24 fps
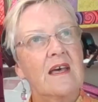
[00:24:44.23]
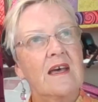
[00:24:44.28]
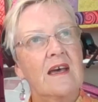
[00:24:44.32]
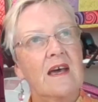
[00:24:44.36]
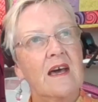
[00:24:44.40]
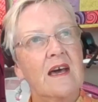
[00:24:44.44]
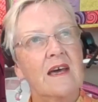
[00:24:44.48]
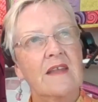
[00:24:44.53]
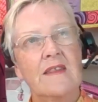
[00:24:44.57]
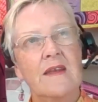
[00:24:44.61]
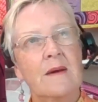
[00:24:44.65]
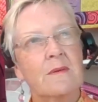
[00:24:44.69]

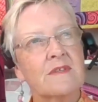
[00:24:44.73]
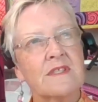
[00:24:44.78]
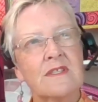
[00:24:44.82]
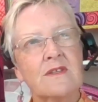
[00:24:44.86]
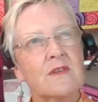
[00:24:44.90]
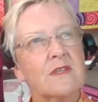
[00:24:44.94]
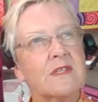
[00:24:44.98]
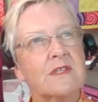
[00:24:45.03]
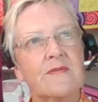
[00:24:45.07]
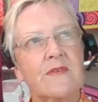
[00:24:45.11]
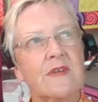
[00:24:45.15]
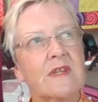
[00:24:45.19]
and there was
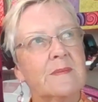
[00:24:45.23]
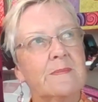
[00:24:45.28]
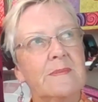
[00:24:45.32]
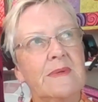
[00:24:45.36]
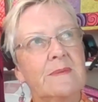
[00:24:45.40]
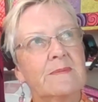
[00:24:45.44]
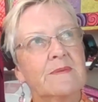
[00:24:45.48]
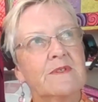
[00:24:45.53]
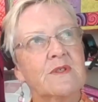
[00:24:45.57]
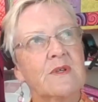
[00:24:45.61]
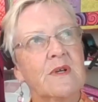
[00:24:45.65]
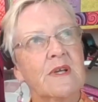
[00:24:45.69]
lots of other
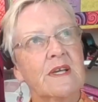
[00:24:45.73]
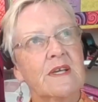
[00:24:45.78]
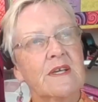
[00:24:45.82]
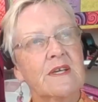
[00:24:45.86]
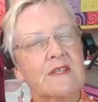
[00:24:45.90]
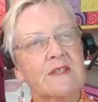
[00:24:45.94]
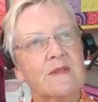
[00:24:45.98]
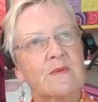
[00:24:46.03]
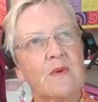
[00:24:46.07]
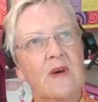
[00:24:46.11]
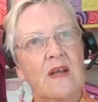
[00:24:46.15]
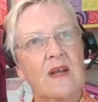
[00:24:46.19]
people doing it
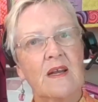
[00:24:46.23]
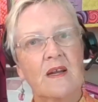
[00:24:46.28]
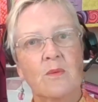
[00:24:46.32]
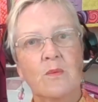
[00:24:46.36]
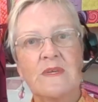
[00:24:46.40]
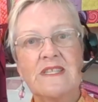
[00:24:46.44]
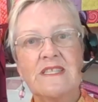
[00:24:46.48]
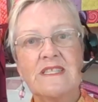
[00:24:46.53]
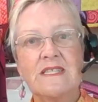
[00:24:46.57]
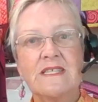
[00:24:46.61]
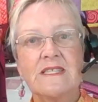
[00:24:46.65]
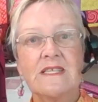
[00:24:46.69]
as well. And
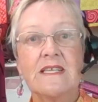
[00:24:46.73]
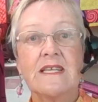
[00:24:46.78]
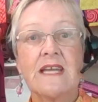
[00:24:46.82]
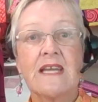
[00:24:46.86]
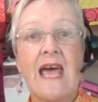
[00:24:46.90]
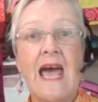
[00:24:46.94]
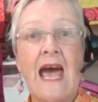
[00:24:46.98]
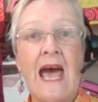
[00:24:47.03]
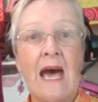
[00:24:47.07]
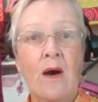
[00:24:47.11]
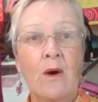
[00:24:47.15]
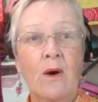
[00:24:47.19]
we did an
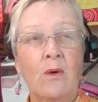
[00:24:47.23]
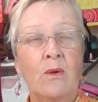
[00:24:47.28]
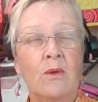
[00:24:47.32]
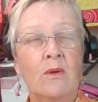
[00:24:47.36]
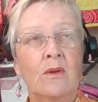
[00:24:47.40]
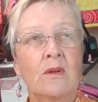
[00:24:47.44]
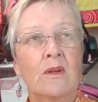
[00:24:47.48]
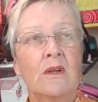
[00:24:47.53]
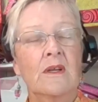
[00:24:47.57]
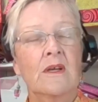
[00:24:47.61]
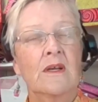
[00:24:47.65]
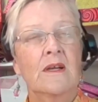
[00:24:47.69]
owl,
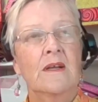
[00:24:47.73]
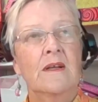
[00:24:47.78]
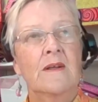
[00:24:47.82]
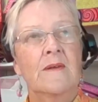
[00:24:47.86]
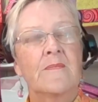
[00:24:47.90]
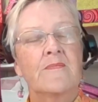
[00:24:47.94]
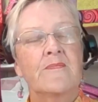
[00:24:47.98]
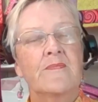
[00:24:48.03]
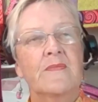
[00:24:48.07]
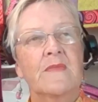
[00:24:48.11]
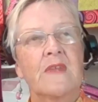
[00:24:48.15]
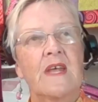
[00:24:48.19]

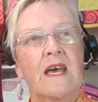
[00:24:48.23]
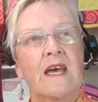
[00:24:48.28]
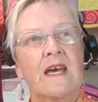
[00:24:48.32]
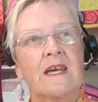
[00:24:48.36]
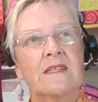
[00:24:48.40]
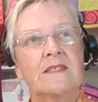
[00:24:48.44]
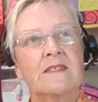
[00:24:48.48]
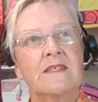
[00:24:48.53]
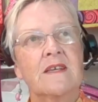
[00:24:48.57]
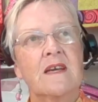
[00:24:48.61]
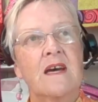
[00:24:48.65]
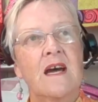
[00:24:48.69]

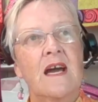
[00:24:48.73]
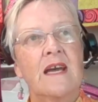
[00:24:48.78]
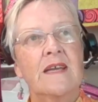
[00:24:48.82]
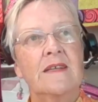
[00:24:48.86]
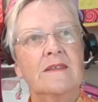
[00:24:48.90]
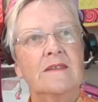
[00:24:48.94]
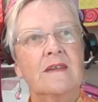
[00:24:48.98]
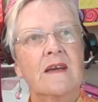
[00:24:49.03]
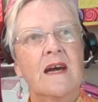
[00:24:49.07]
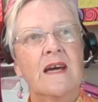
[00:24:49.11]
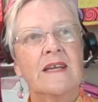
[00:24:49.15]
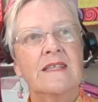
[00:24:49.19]
and I
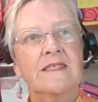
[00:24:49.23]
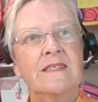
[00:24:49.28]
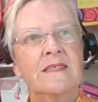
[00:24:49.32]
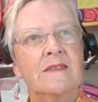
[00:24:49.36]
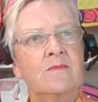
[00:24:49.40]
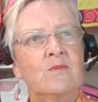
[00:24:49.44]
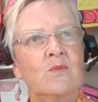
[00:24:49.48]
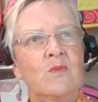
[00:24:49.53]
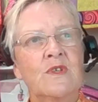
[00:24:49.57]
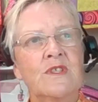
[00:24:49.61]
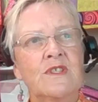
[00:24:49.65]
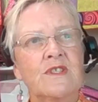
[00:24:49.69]

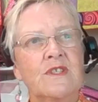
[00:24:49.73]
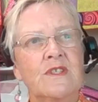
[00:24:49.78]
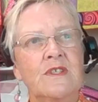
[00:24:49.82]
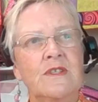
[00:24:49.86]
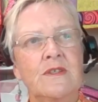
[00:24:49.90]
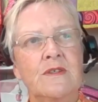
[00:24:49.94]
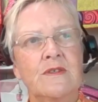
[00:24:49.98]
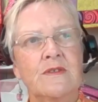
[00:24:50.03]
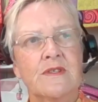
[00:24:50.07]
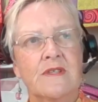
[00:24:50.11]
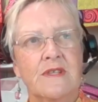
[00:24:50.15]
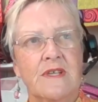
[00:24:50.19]
didn't want to
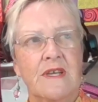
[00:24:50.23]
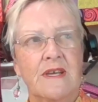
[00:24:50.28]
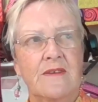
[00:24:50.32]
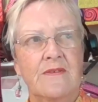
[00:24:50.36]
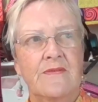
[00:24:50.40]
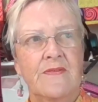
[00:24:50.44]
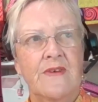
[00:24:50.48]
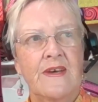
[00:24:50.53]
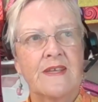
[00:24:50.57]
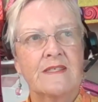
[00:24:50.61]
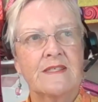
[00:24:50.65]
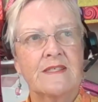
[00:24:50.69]
use K
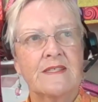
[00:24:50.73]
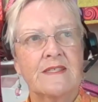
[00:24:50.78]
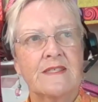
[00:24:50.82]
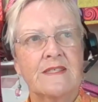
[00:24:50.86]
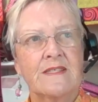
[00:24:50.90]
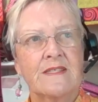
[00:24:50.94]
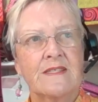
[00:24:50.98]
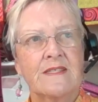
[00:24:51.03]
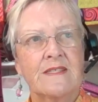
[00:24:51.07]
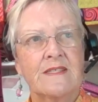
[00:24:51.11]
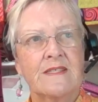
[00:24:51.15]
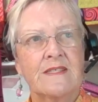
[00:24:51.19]
facet because I
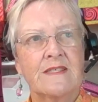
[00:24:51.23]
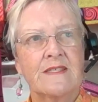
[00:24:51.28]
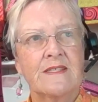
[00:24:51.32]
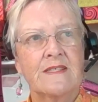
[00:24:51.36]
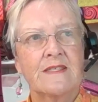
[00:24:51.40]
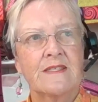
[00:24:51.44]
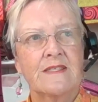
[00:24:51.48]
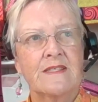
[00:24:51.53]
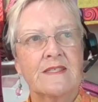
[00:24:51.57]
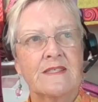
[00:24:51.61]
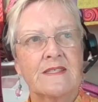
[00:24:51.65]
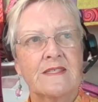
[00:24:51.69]
use it all
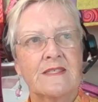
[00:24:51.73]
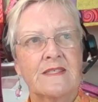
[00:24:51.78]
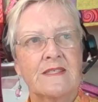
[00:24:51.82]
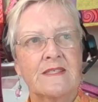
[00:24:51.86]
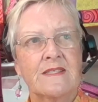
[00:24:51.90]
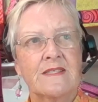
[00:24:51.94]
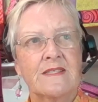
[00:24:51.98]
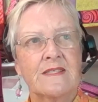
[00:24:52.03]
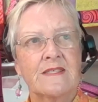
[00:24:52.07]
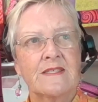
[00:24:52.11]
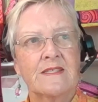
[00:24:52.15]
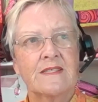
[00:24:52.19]
the
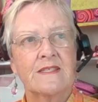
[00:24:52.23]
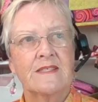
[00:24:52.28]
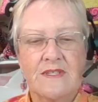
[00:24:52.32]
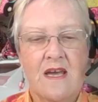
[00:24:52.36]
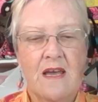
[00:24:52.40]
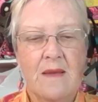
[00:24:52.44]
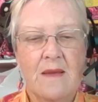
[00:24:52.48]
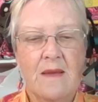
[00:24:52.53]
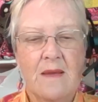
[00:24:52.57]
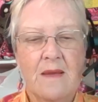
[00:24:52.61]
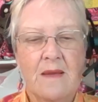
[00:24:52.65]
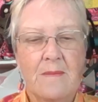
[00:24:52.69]

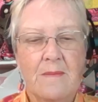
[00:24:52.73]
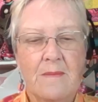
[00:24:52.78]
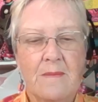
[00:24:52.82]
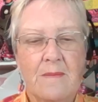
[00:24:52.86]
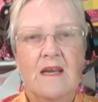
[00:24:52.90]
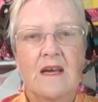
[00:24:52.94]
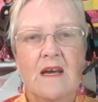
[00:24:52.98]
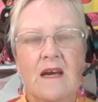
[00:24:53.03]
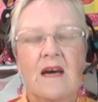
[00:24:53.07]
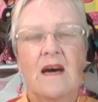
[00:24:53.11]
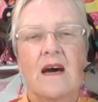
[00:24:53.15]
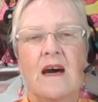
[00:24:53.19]
time, and I
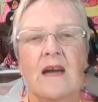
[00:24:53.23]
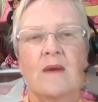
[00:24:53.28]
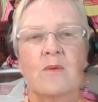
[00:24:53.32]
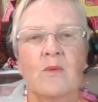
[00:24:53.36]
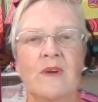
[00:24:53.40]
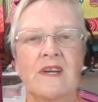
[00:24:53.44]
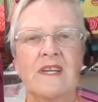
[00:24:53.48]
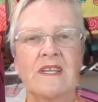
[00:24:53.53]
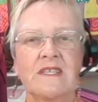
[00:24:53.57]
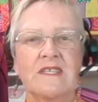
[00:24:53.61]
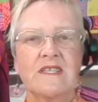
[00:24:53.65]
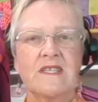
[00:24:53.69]

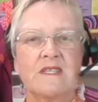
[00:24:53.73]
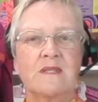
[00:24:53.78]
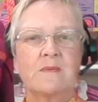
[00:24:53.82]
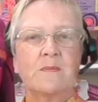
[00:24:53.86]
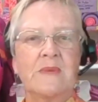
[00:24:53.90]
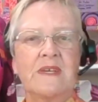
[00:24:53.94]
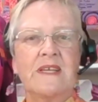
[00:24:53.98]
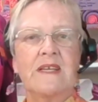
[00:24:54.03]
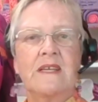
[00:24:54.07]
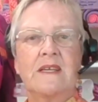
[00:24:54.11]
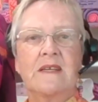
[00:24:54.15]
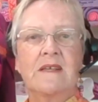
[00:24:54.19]
wanted it to
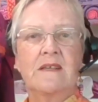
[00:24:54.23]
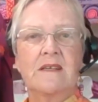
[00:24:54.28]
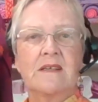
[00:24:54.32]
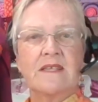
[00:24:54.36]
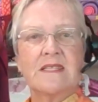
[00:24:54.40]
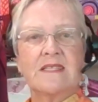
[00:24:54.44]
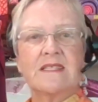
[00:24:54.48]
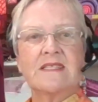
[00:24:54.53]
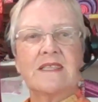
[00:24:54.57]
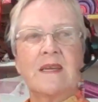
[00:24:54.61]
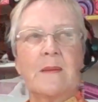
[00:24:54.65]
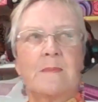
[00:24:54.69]
be a
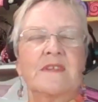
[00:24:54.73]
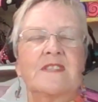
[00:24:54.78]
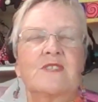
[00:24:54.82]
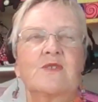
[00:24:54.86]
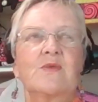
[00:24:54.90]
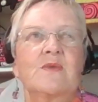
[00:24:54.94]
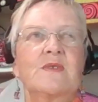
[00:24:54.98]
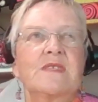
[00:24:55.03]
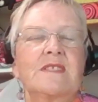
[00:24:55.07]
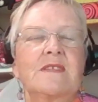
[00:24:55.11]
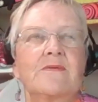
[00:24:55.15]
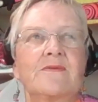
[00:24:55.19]
step
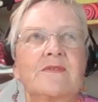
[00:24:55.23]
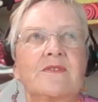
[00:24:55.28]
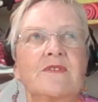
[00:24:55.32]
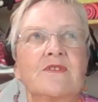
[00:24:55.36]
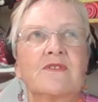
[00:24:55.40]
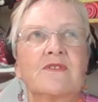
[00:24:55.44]
into a different